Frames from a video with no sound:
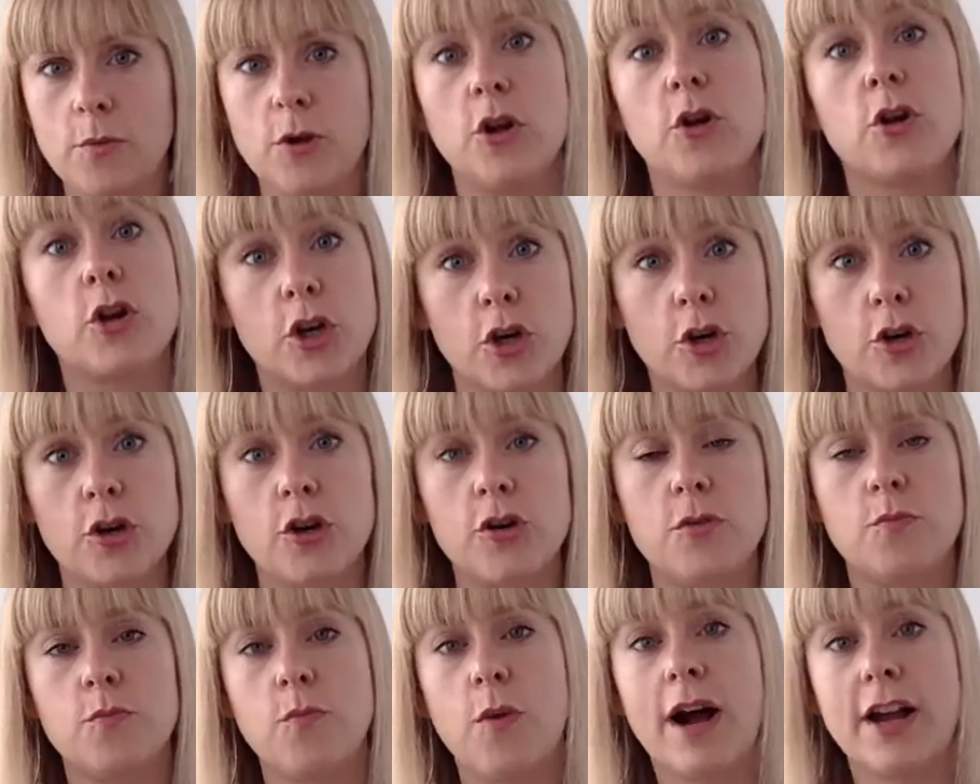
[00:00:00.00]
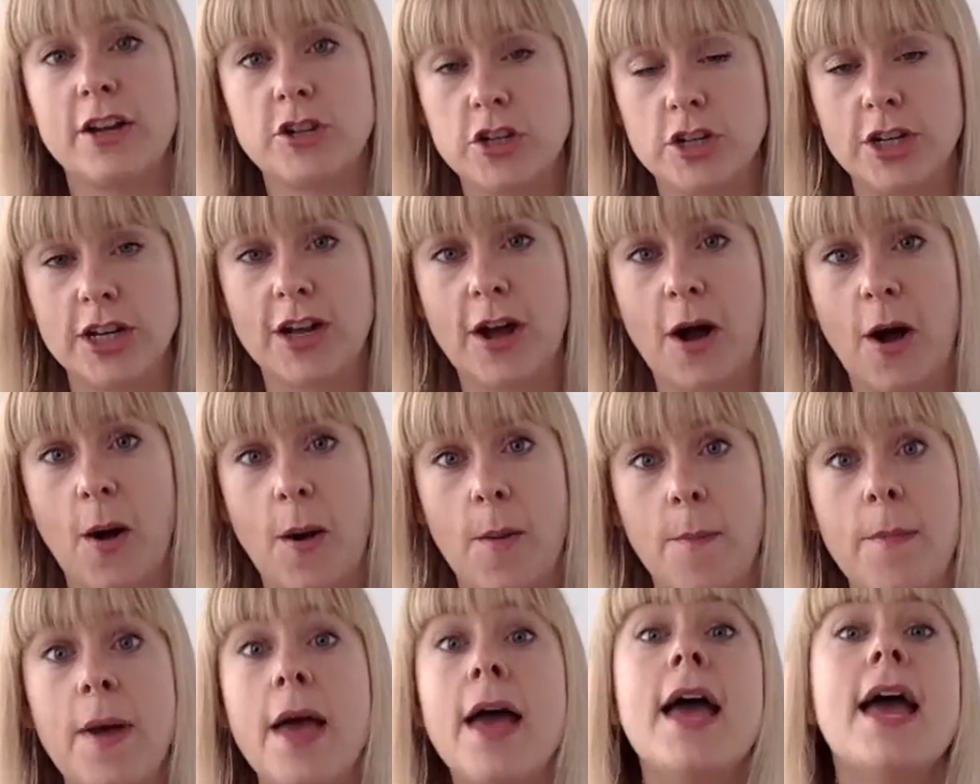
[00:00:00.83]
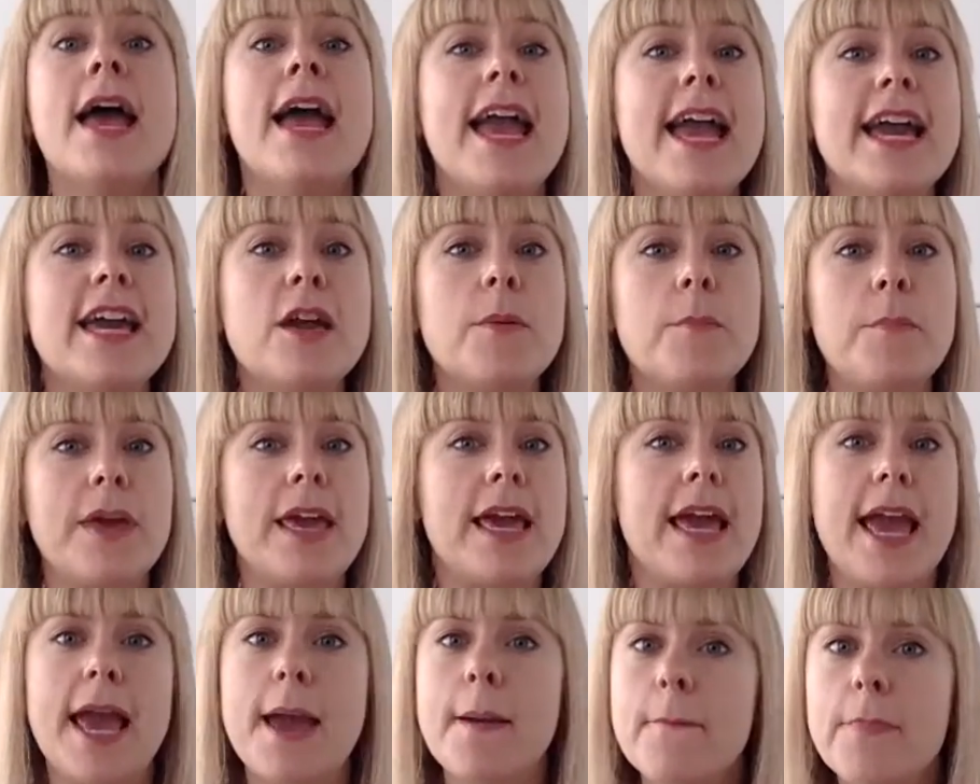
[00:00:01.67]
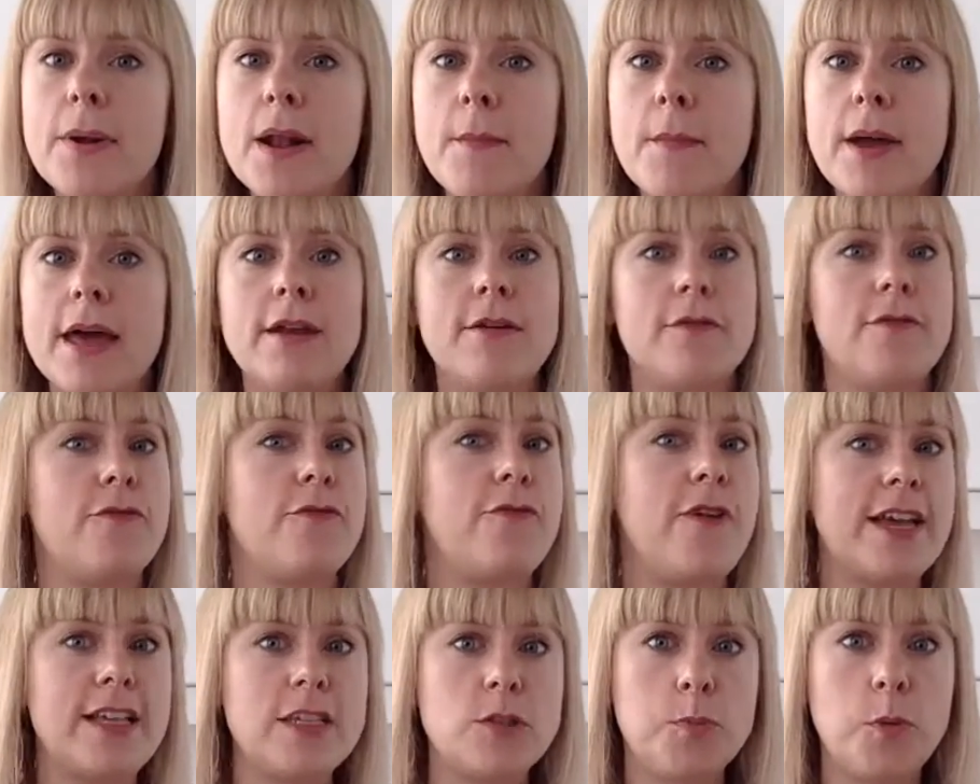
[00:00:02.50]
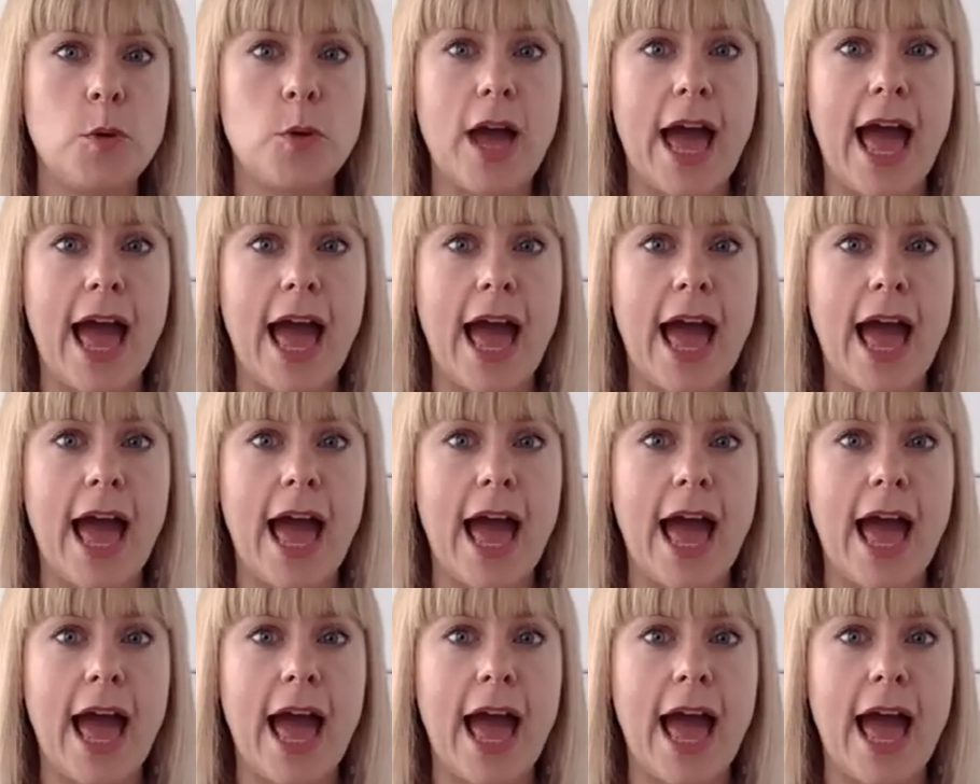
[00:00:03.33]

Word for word: look good. Why should he come? It could be implement Facebook